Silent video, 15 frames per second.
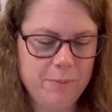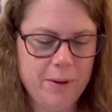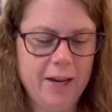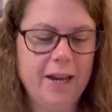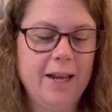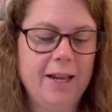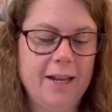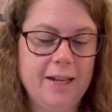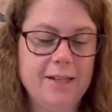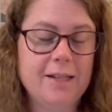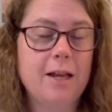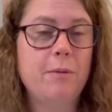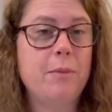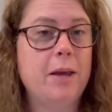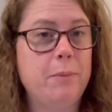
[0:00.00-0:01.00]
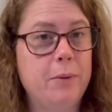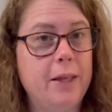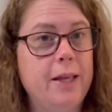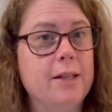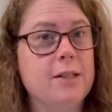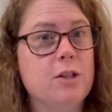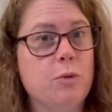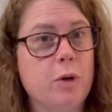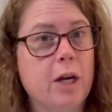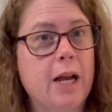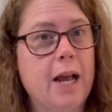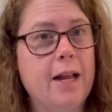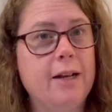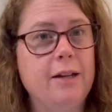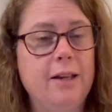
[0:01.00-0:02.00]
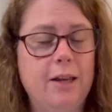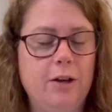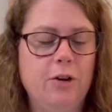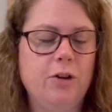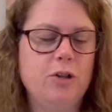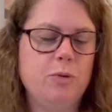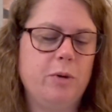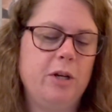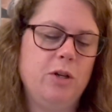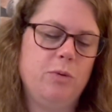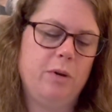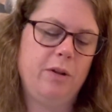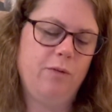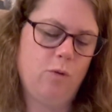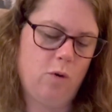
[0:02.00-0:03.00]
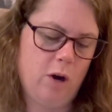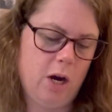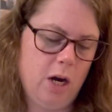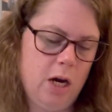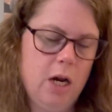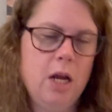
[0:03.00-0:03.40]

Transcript: but it is on my plans to work on here in 2024.